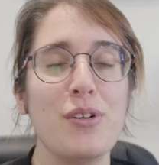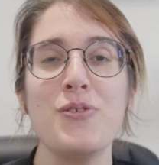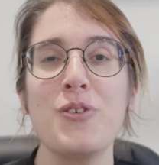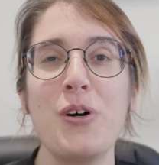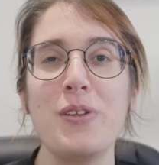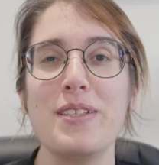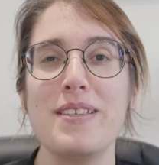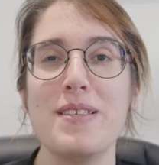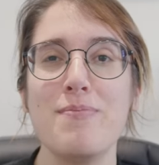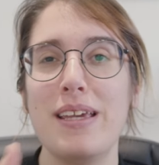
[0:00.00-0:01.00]
But overall,
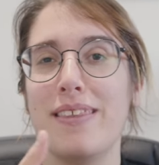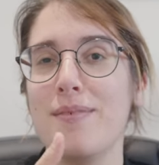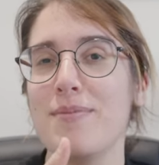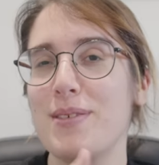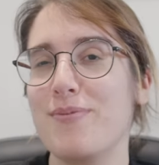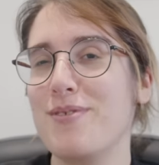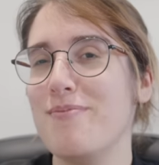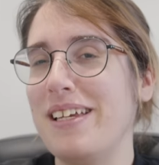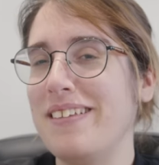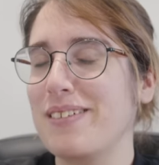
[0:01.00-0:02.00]
this is a big thumbs up
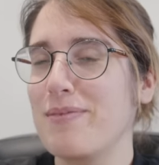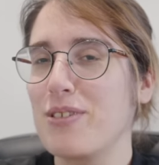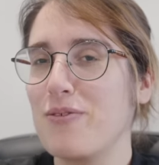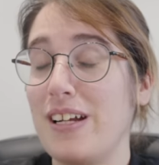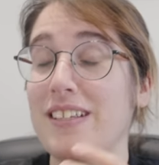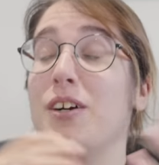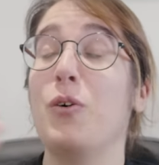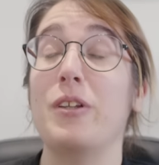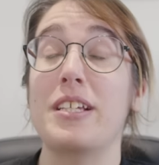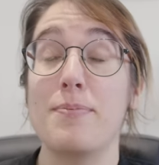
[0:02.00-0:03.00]
for me in terms of like the
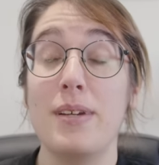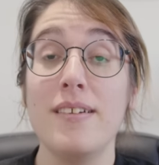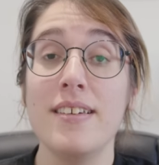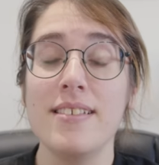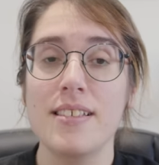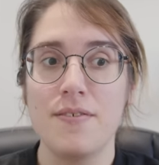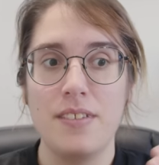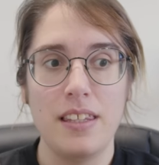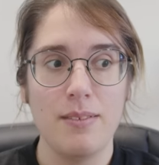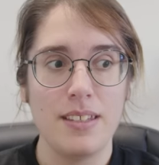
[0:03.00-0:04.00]
whole experience
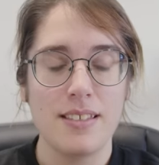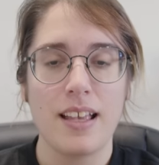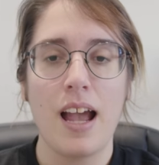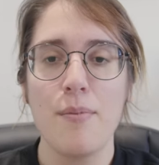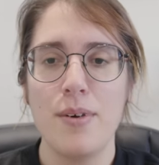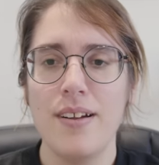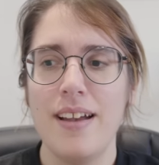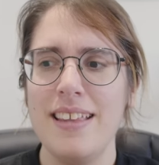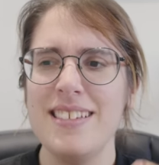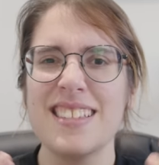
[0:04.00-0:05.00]
of dealing with this
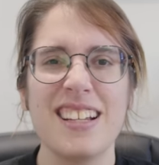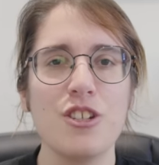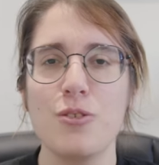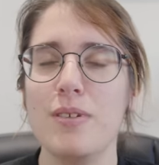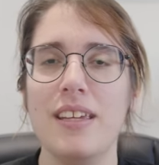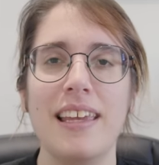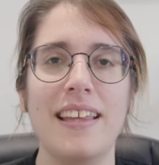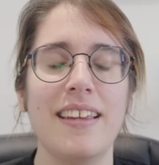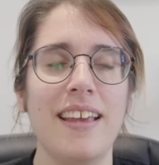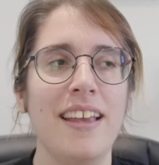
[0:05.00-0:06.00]
camera and just like
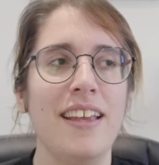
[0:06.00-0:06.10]
shooting and,